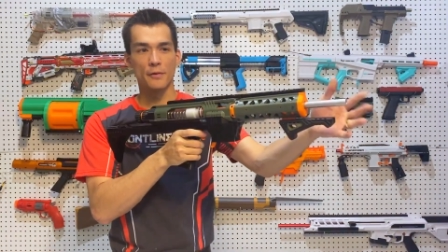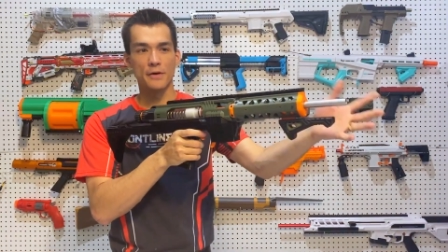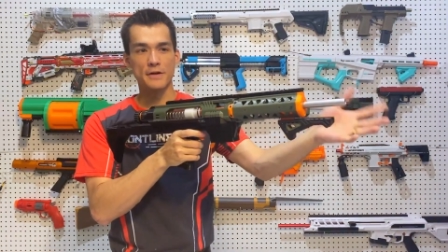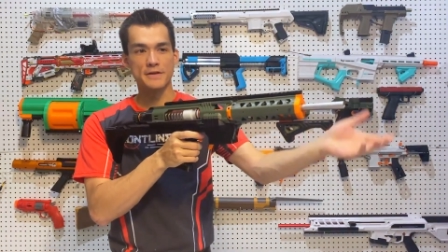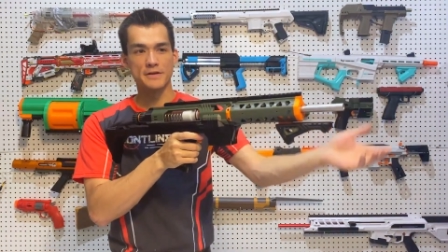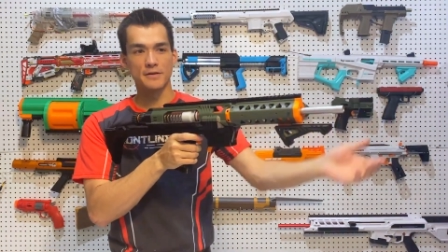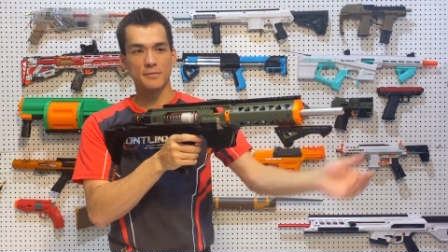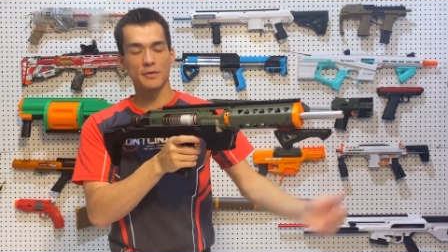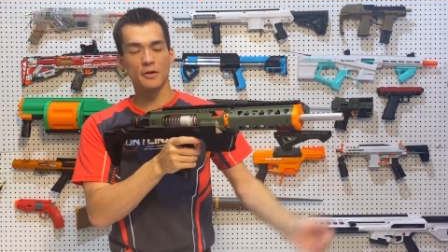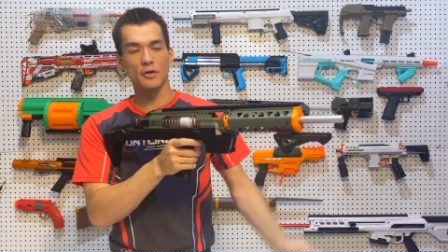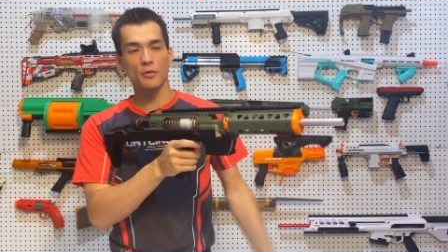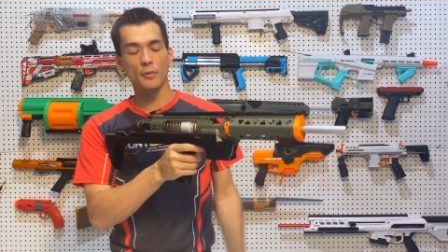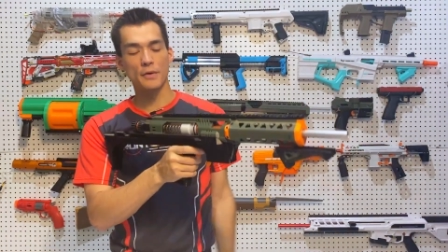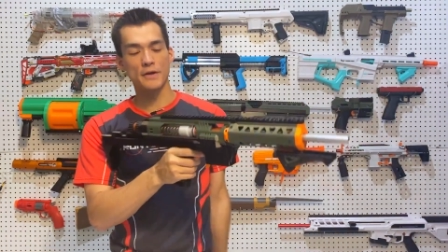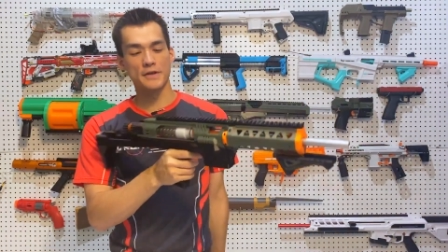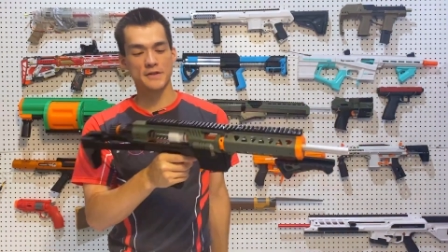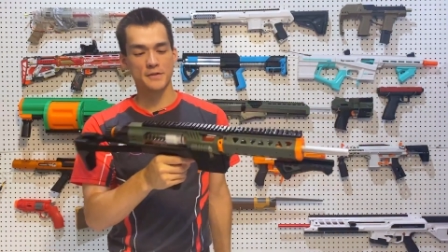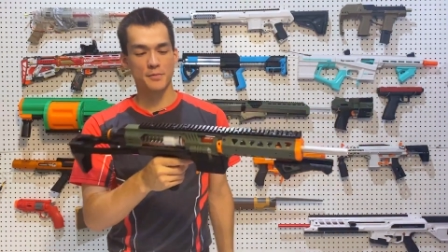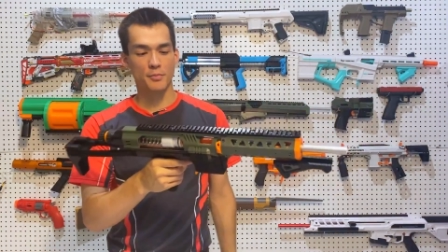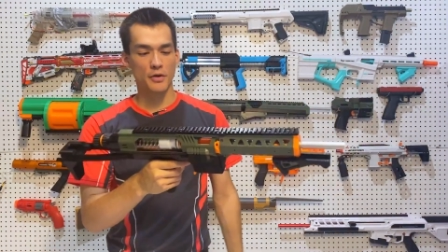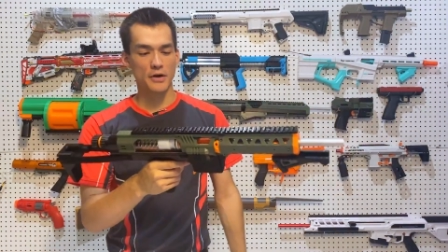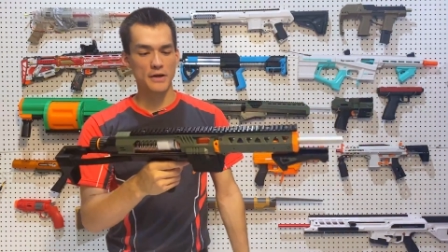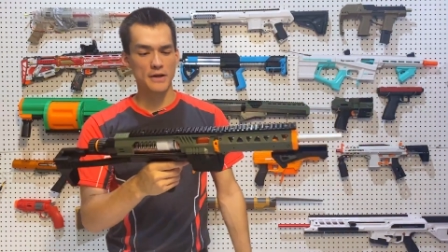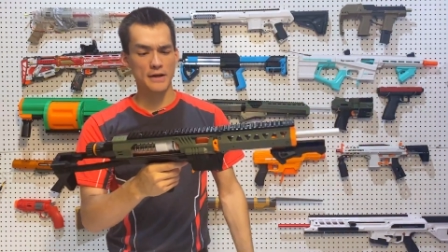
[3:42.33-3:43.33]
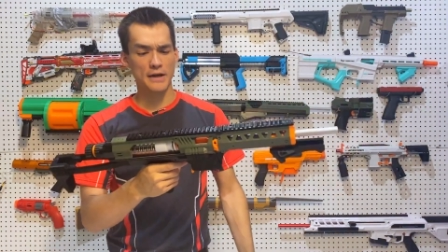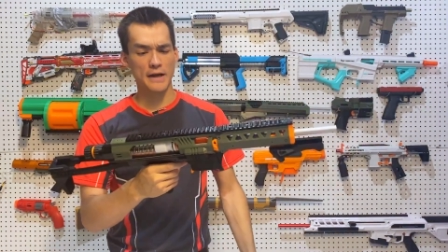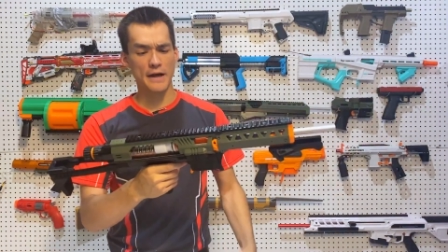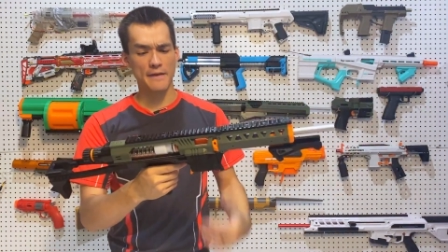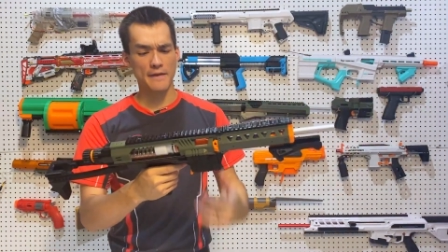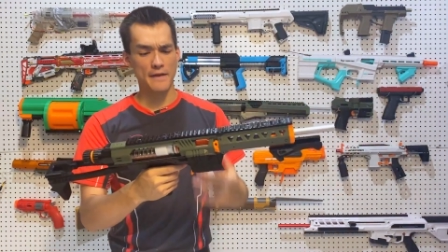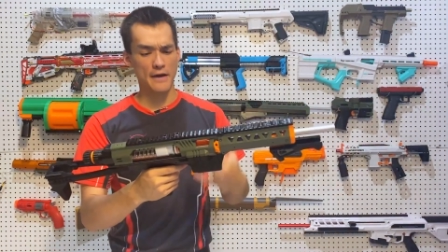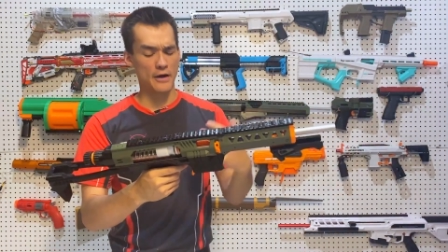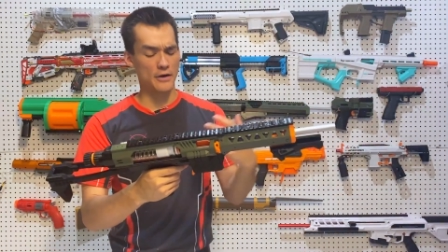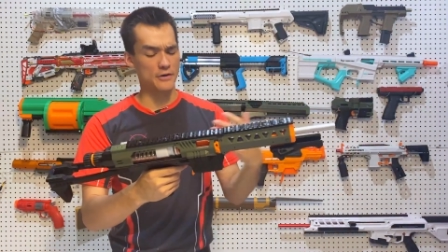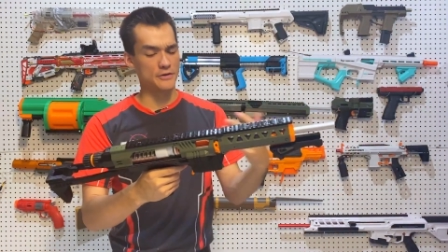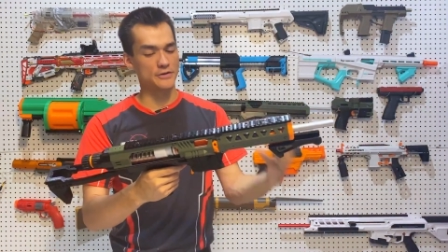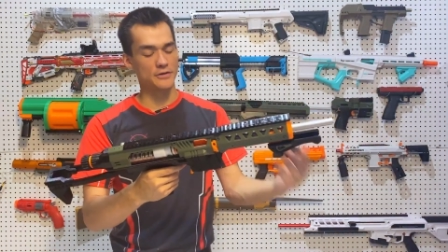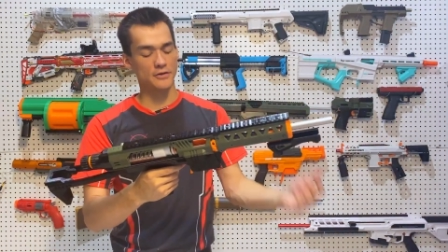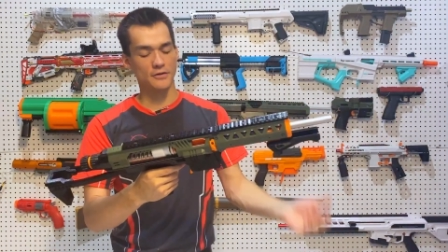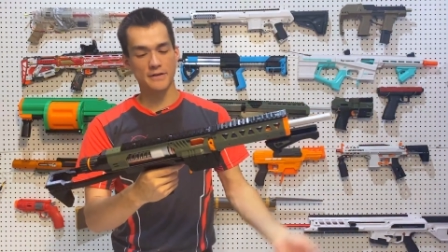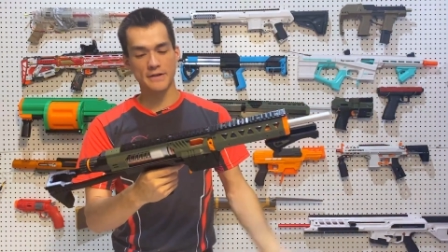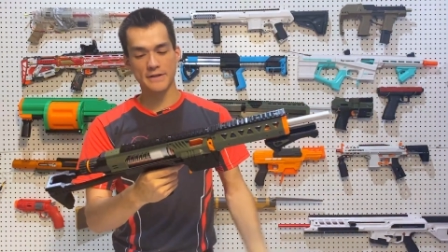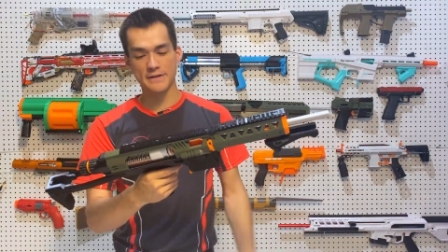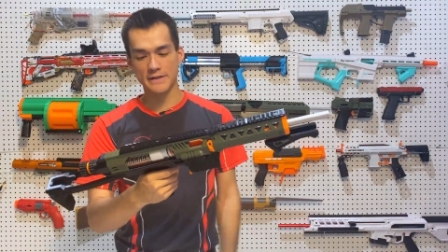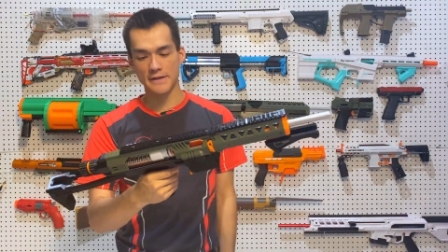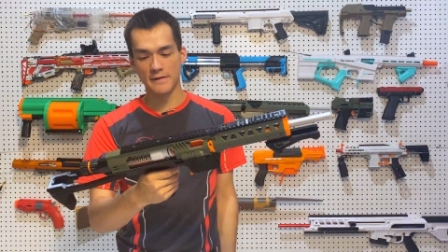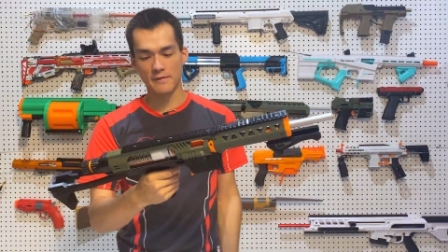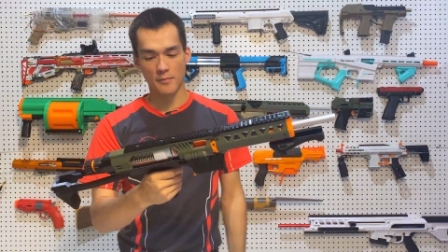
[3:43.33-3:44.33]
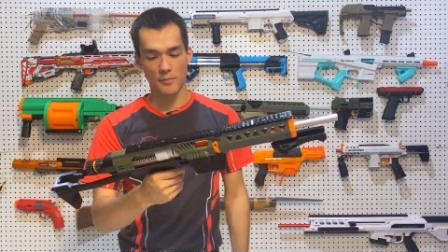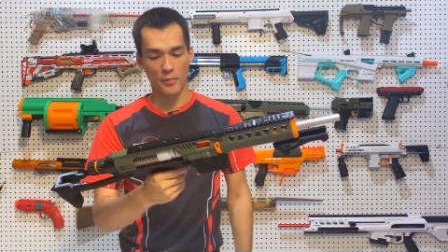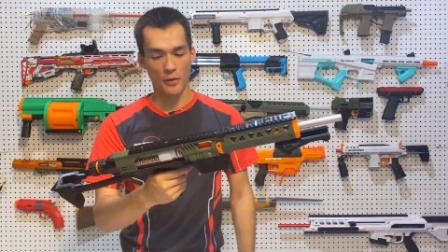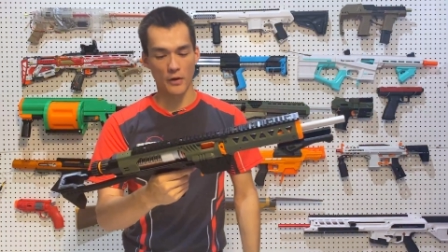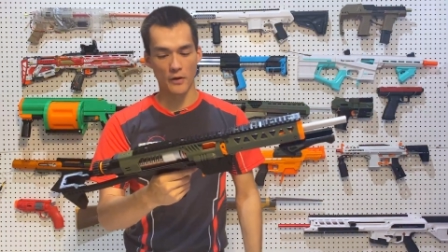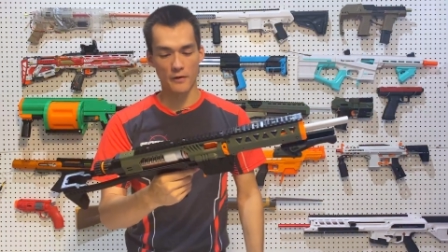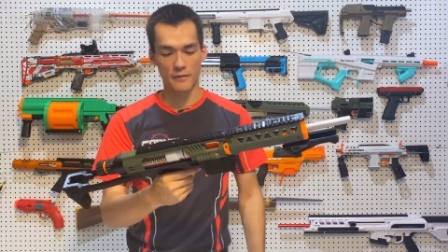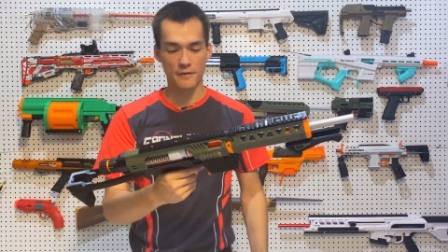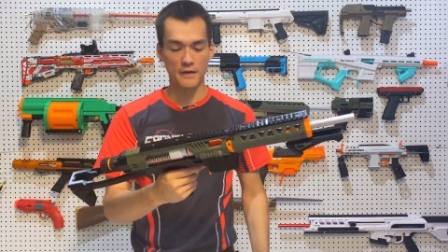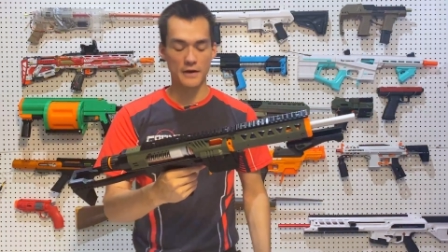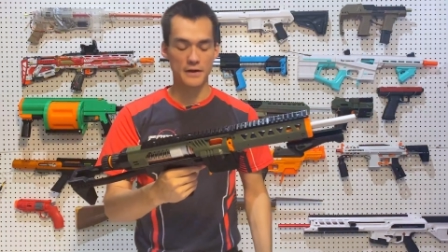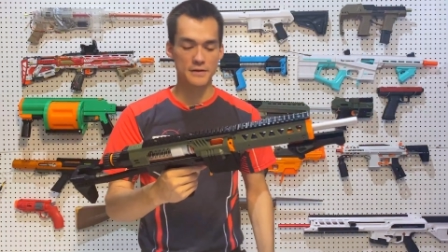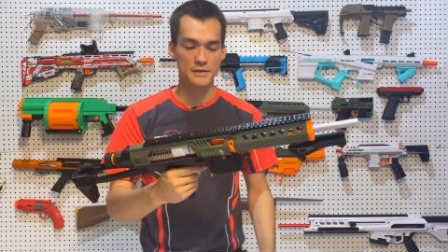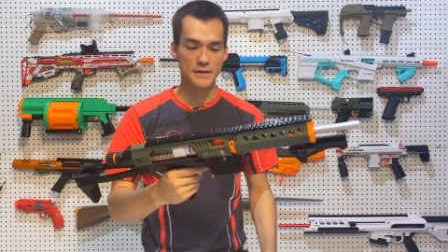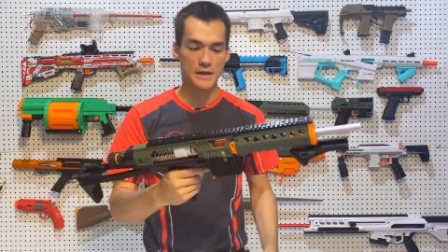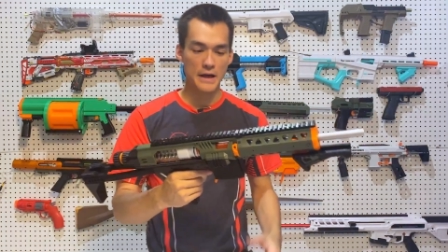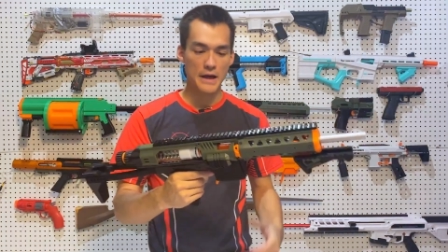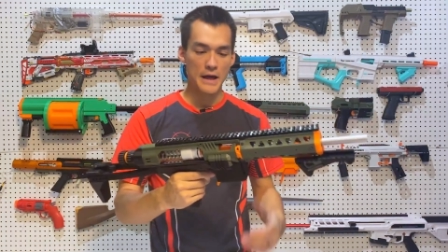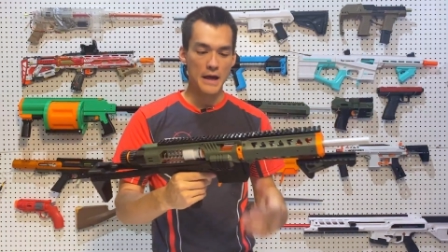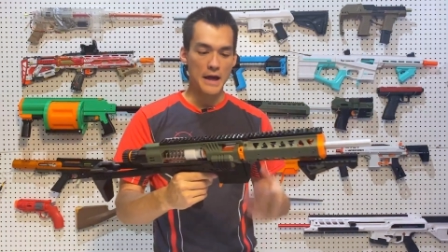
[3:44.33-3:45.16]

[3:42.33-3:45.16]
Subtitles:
reasonably weak spring, and the air seal isn't even perfect.